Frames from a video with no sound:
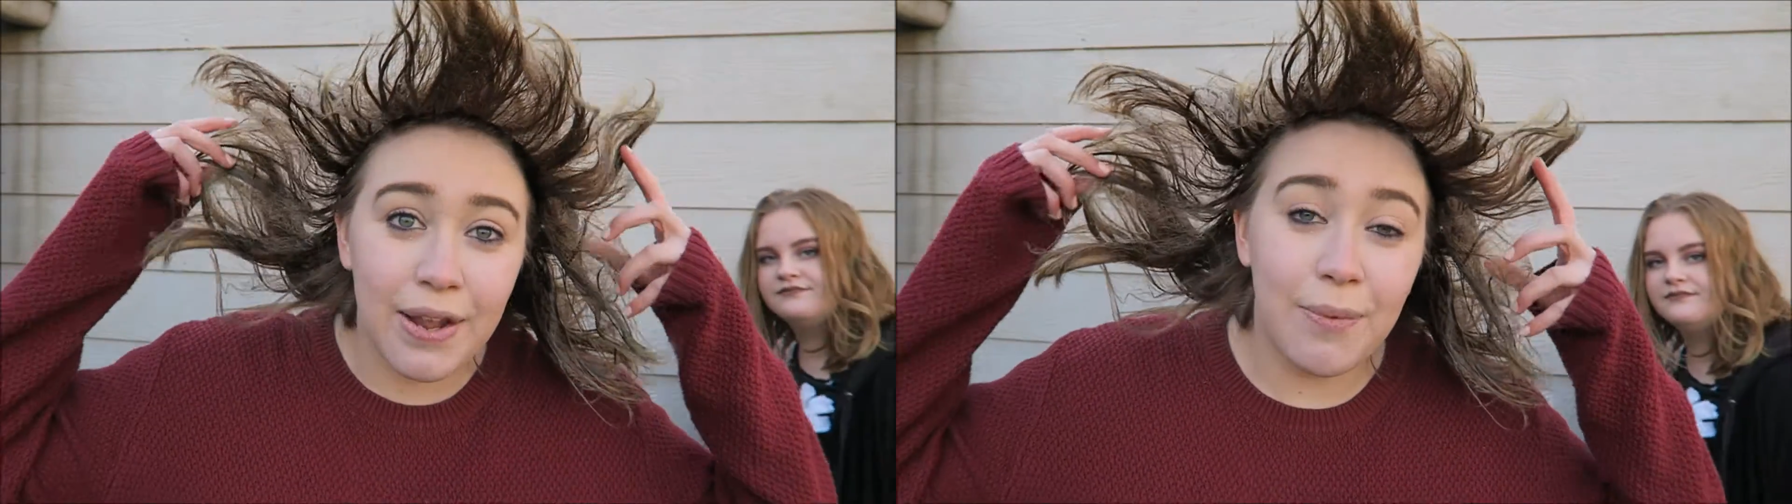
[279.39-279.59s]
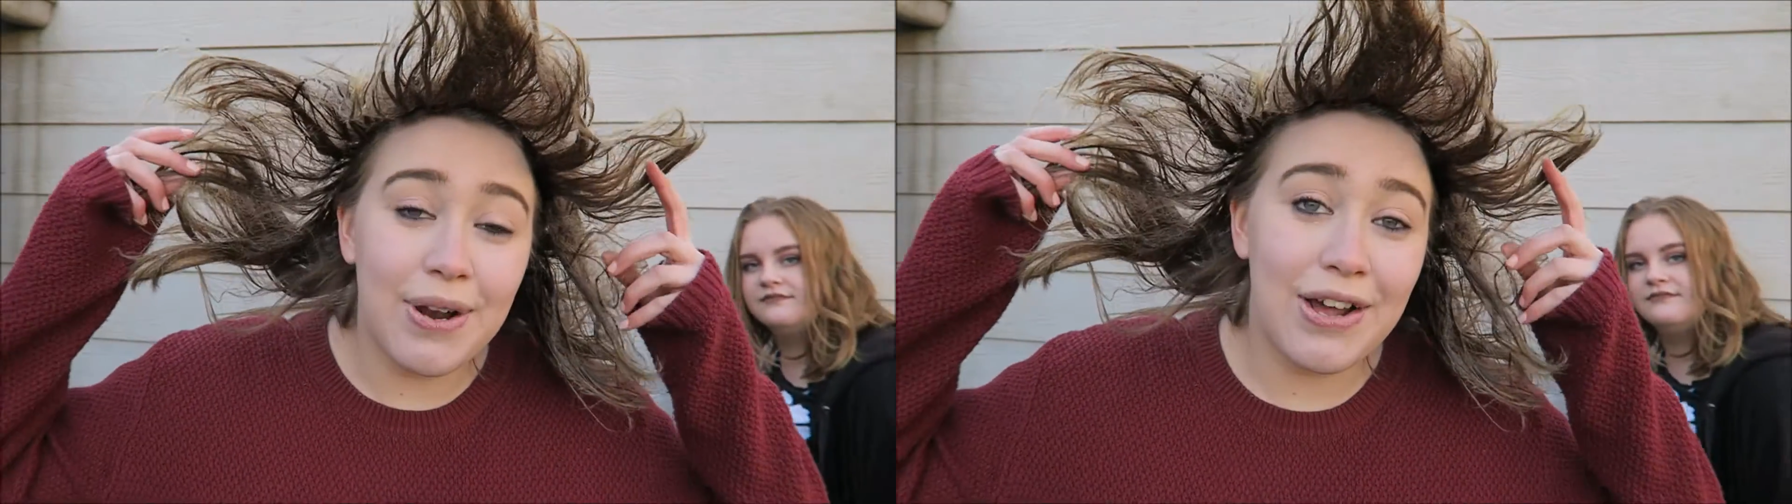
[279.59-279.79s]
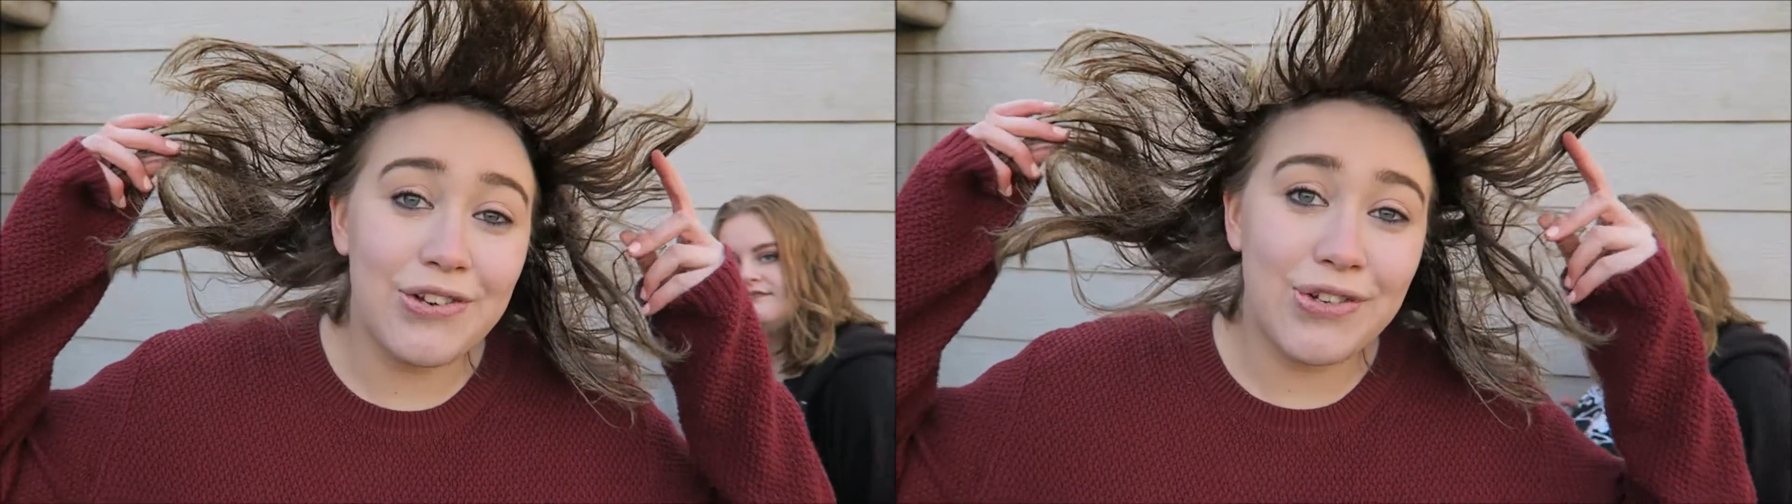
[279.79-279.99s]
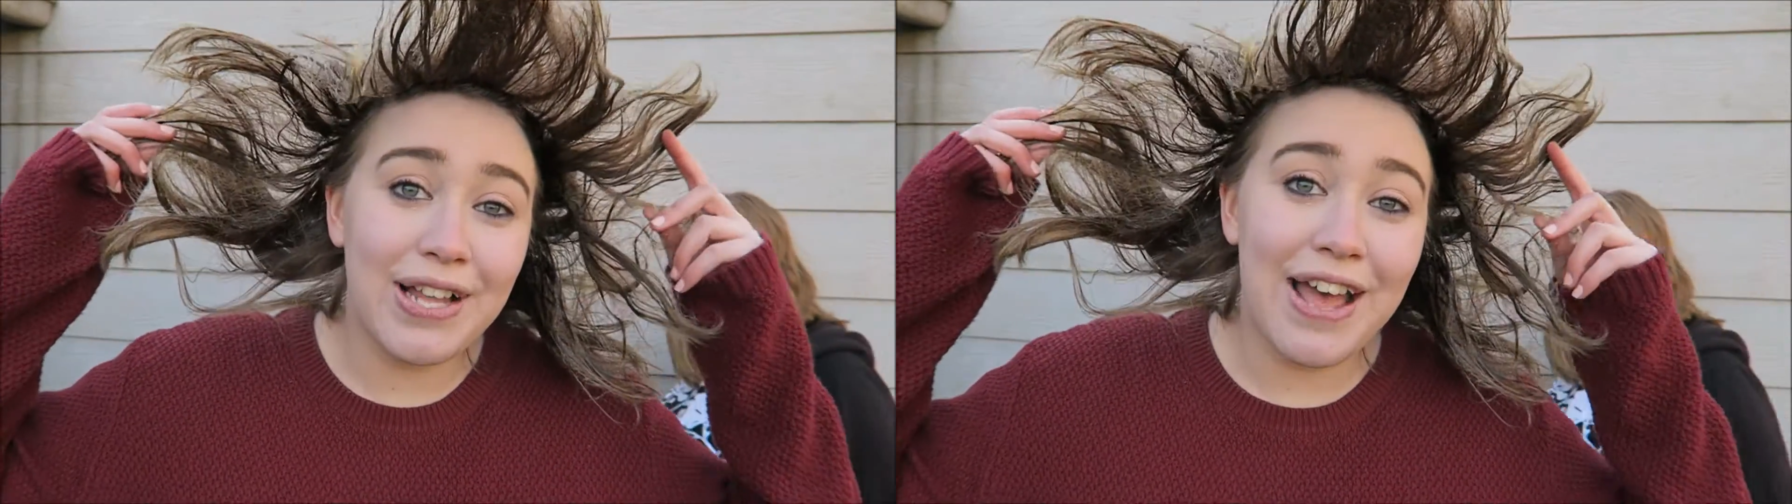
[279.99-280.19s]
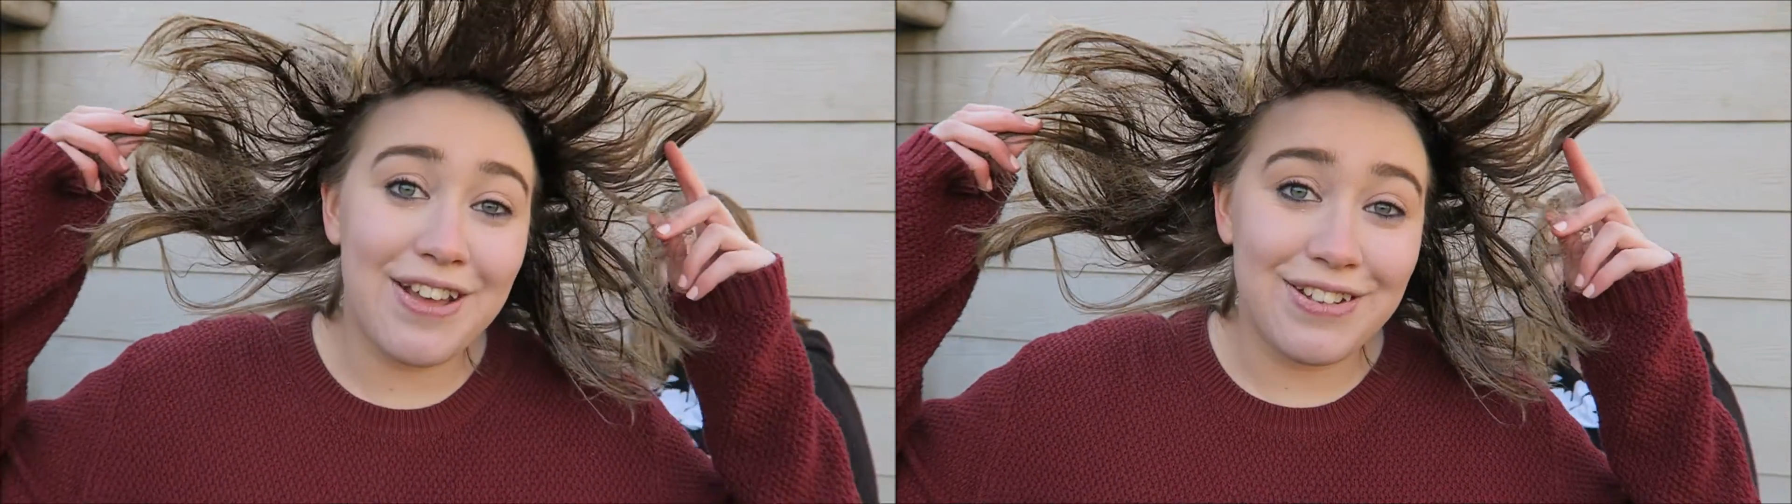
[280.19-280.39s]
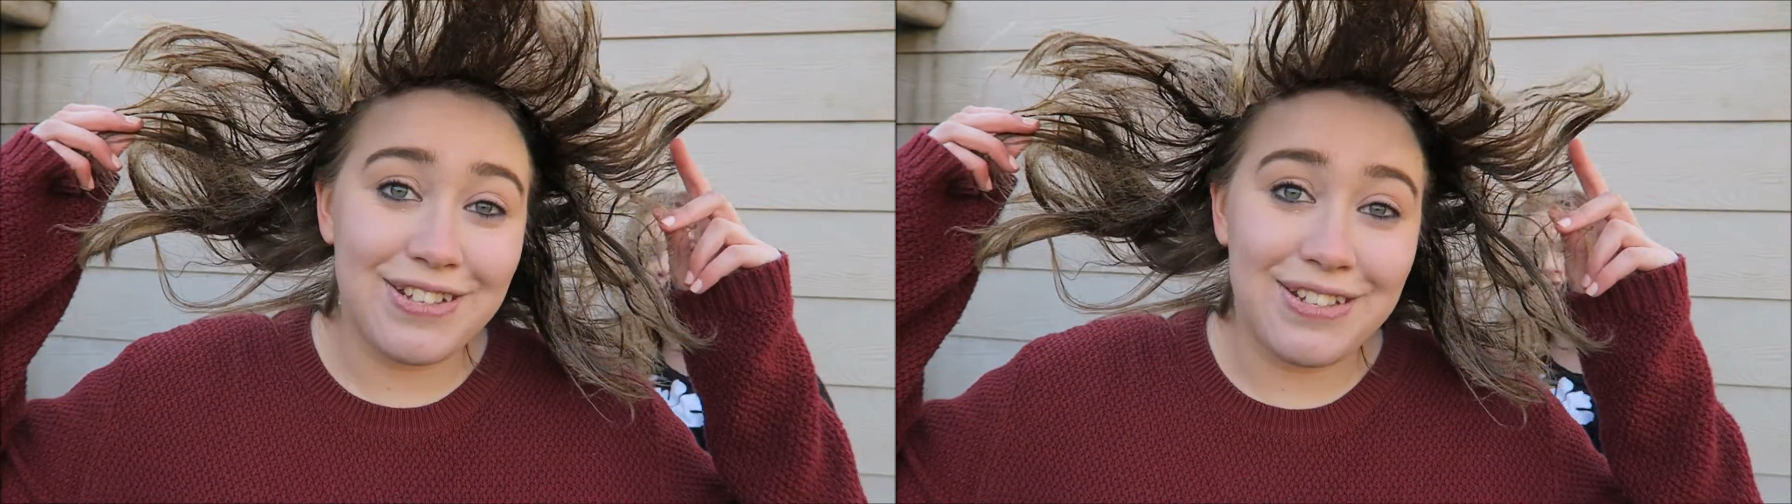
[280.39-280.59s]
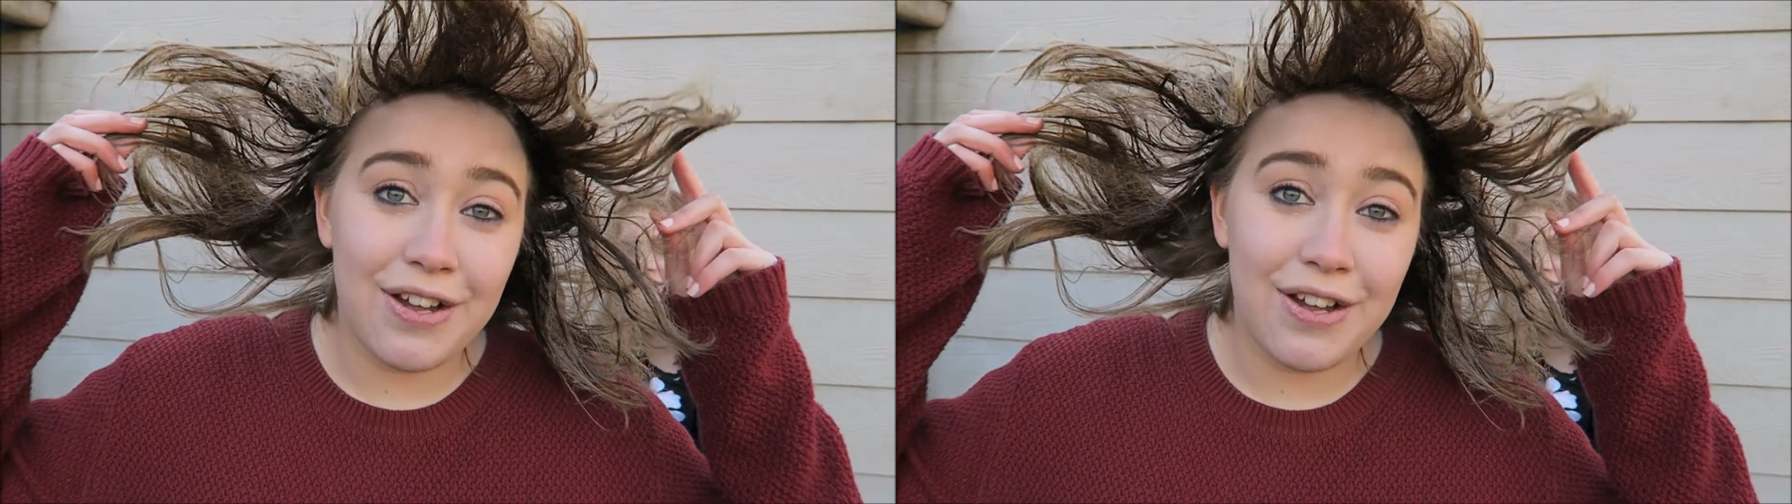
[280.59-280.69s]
one hundred layers